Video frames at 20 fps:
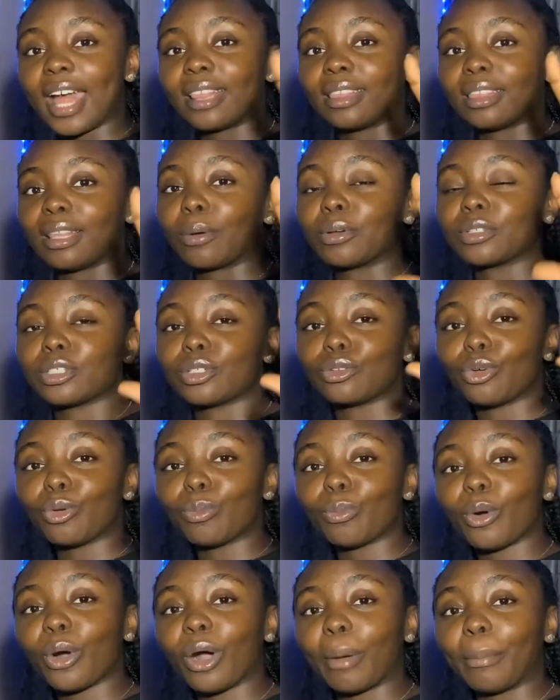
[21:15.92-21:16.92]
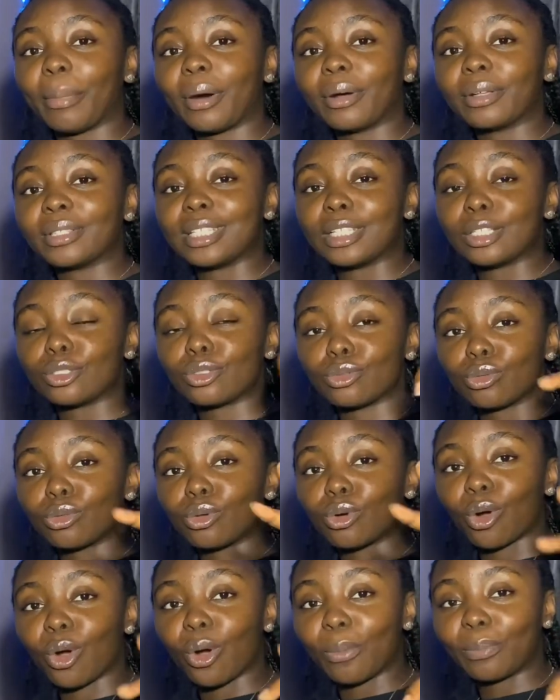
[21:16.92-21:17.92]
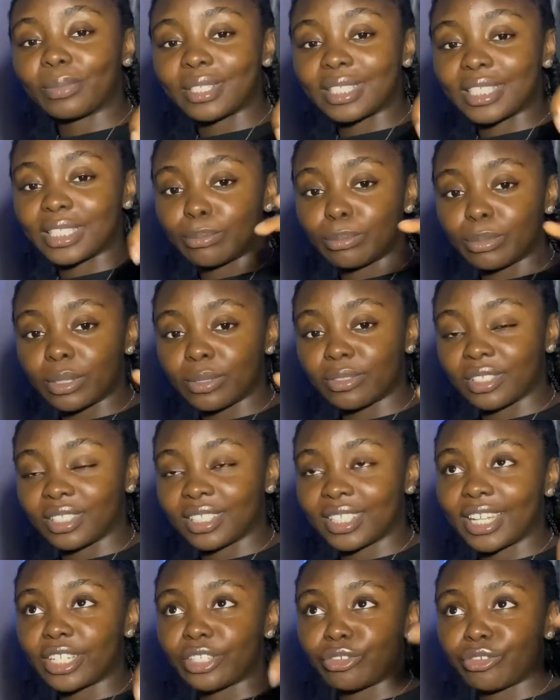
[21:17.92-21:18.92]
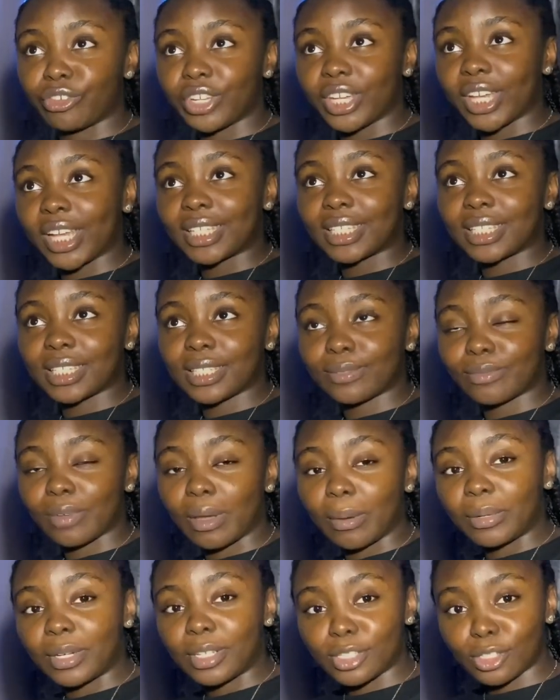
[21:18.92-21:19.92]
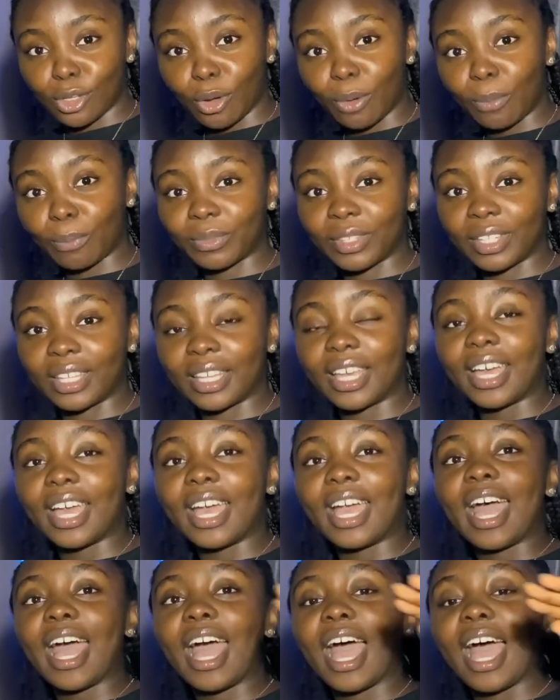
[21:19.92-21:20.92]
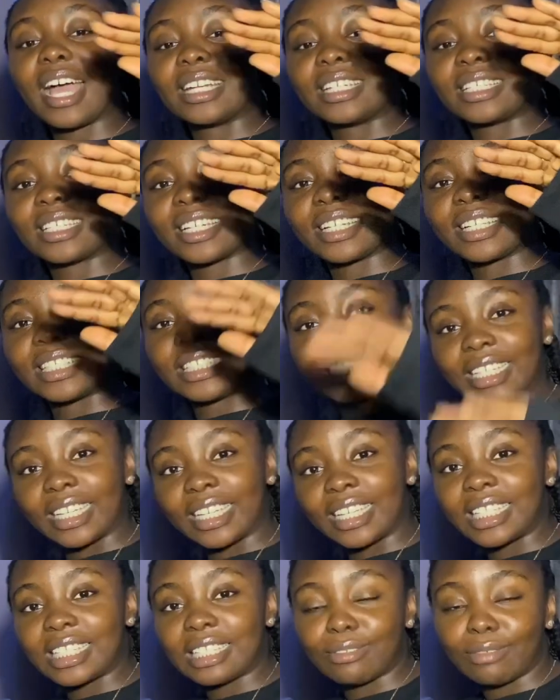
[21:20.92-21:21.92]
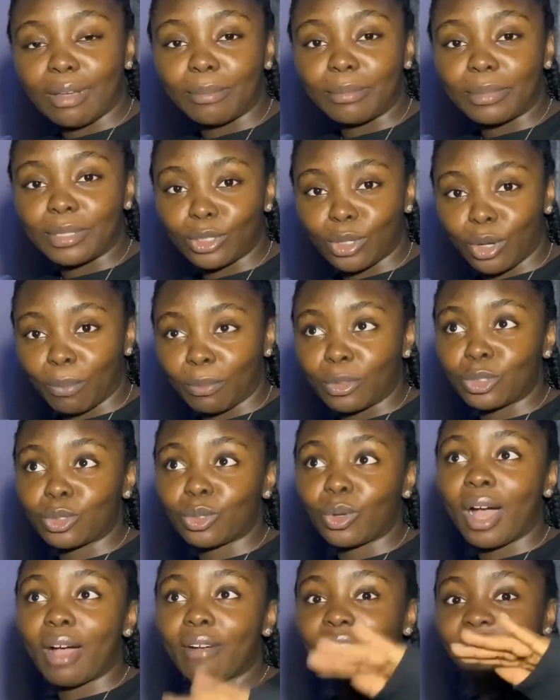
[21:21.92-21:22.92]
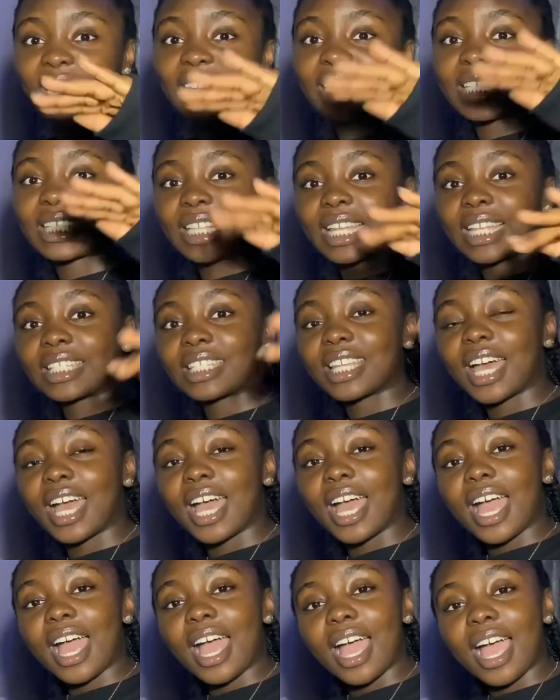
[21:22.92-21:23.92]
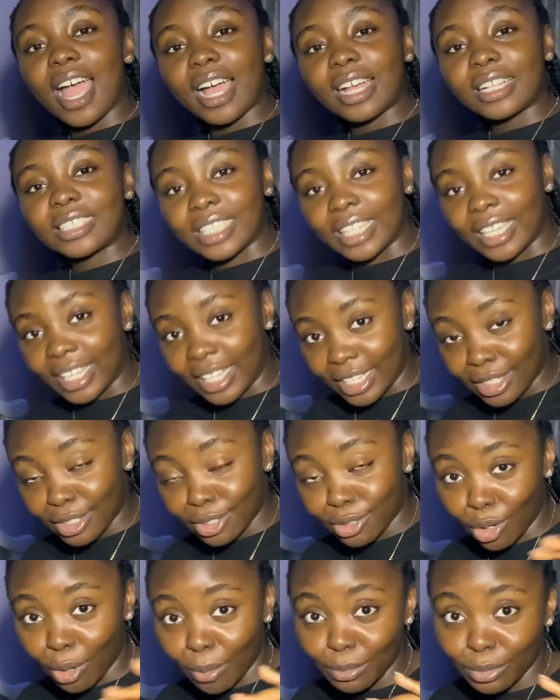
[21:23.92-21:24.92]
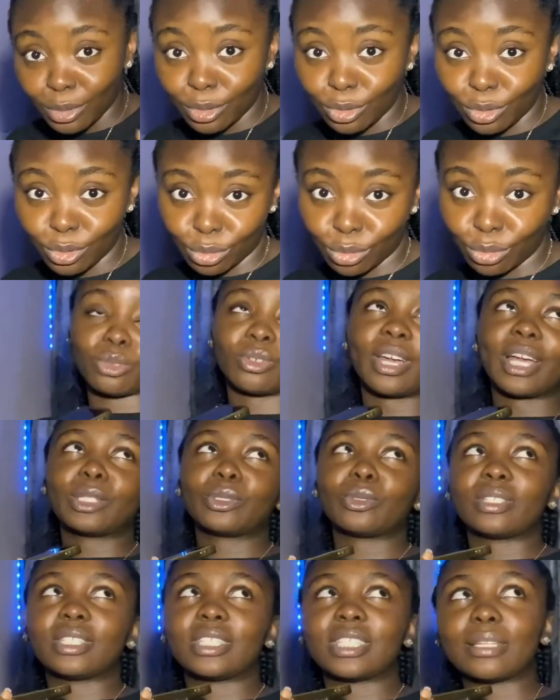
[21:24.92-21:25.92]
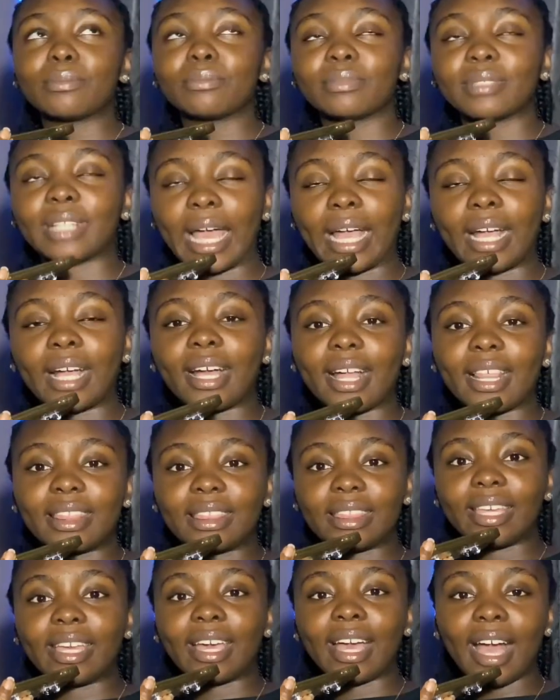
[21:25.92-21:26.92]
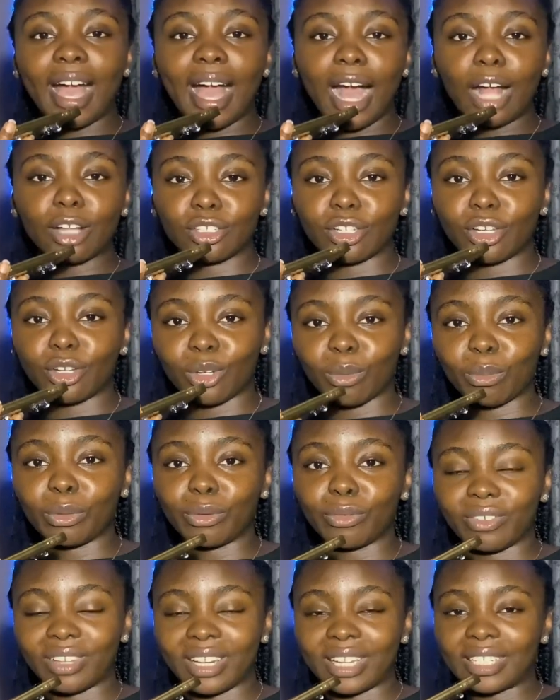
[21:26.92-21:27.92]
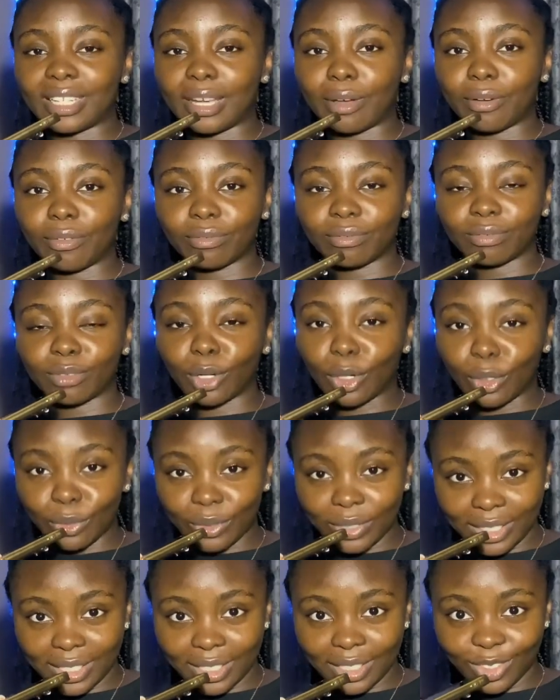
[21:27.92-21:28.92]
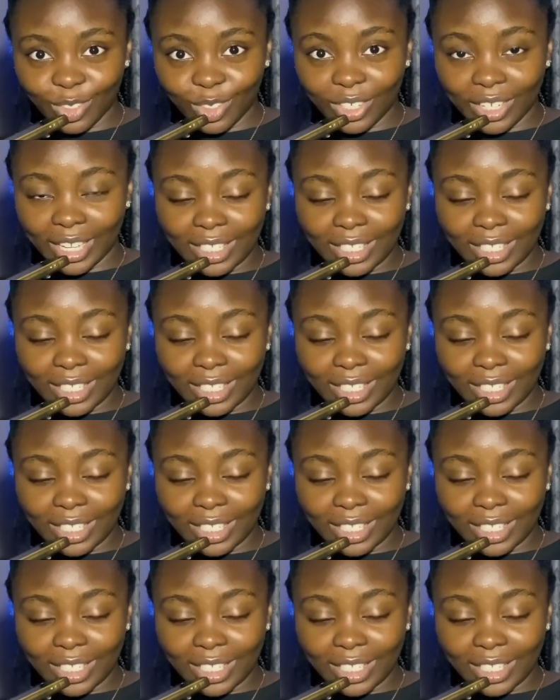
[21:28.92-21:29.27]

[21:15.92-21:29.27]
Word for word: there was a rumor about the two companies beefing that's rian's family's company and jane's family's company so her father sent Jane to come to the school so that it would seem like they are actually not beefy and they are close. Do